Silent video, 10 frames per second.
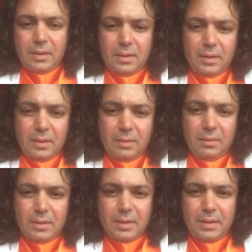
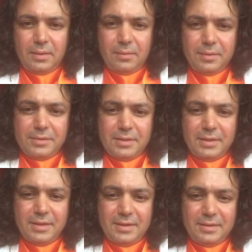Olga, you are
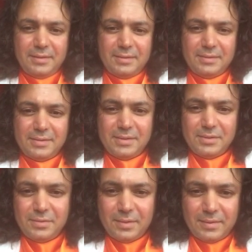still here.
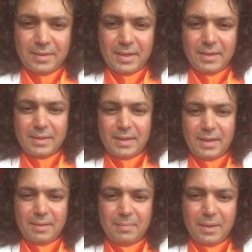Says you are right.
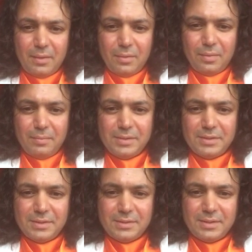I have my own
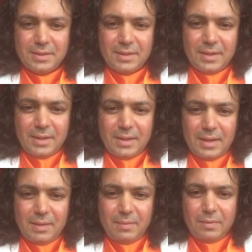business.
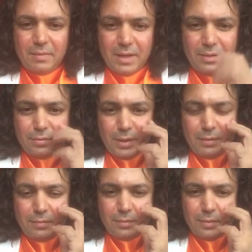I provide
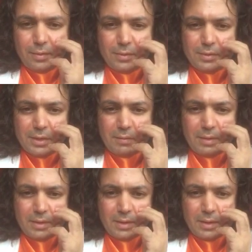
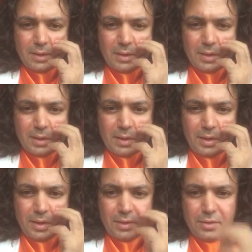24/7
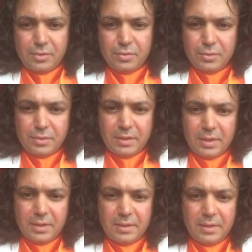care to
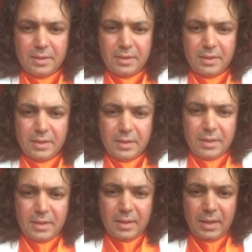the elderly
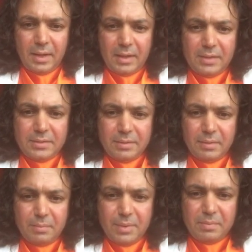and
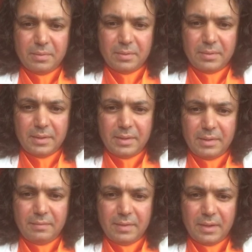disabled people. They
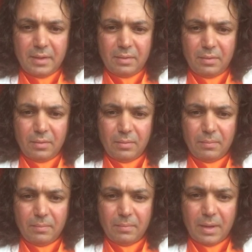live in our
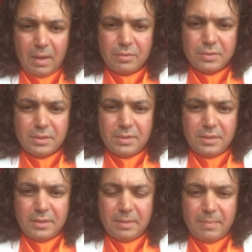house
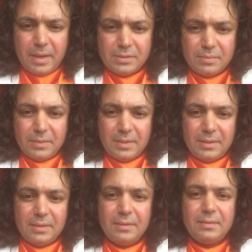until they pass
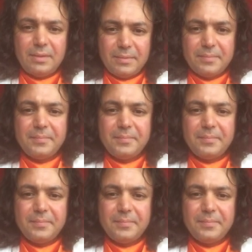away. Okay.